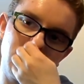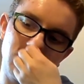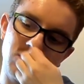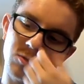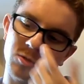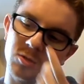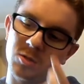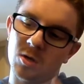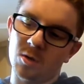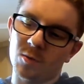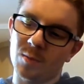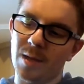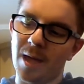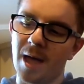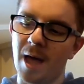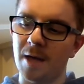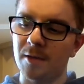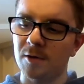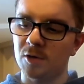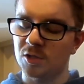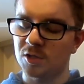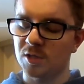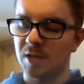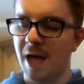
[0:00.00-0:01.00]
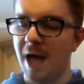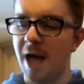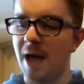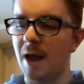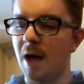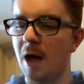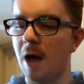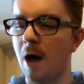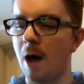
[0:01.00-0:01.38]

So yeah, there's that.